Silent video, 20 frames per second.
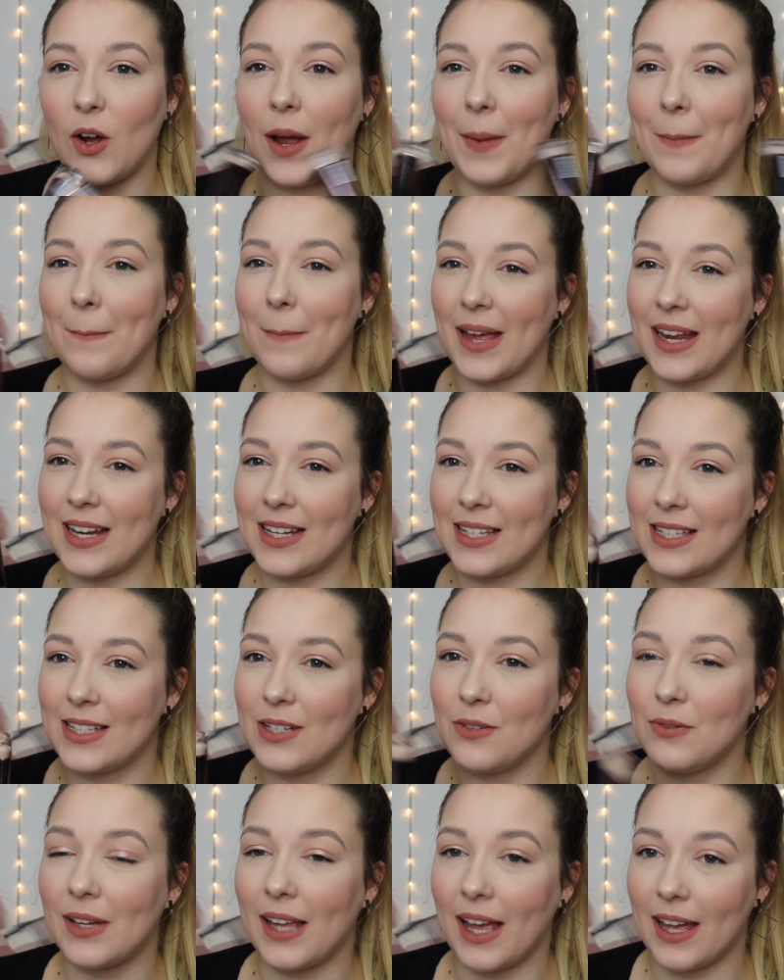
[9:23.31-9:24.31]
I may
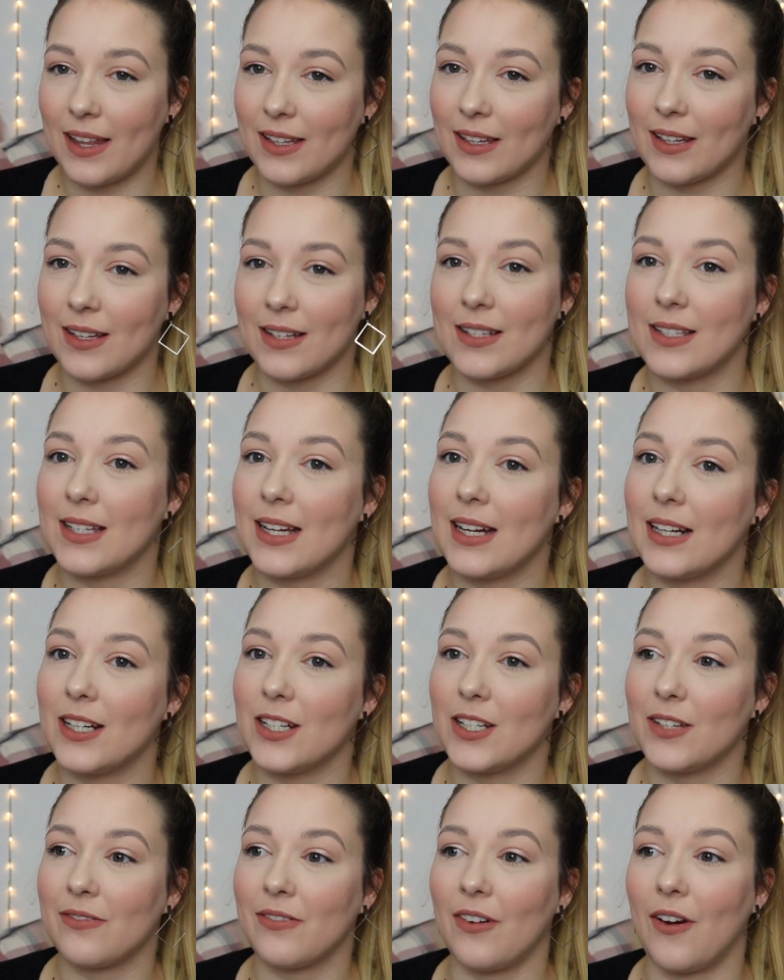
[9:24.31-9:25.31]
still get the Conceal
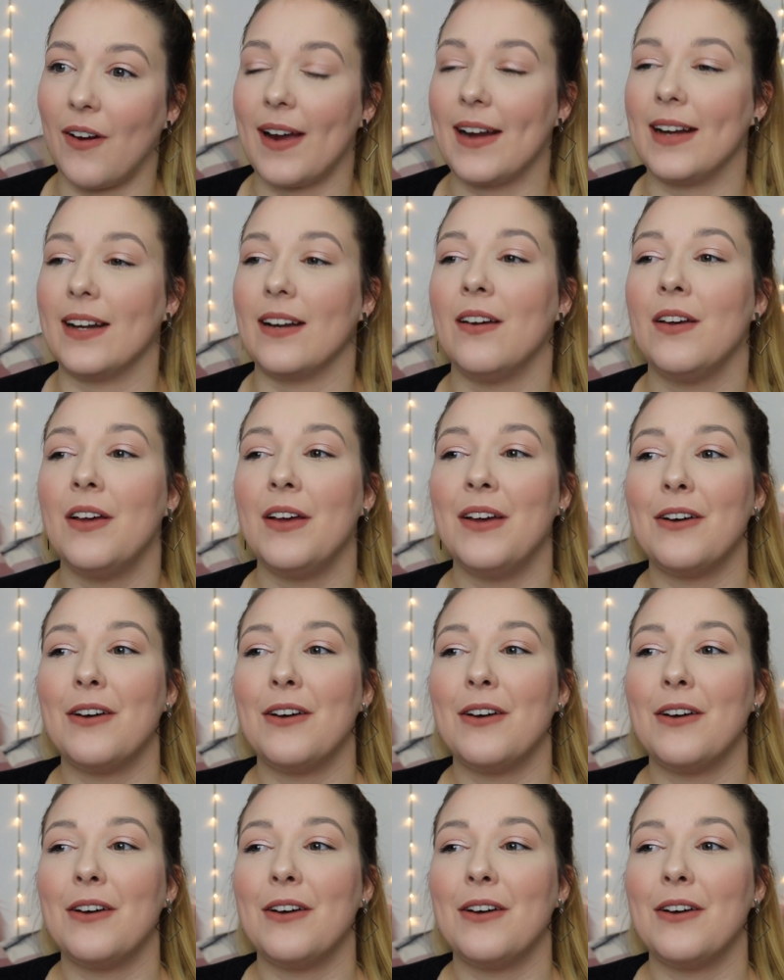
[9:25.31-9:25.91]
and Define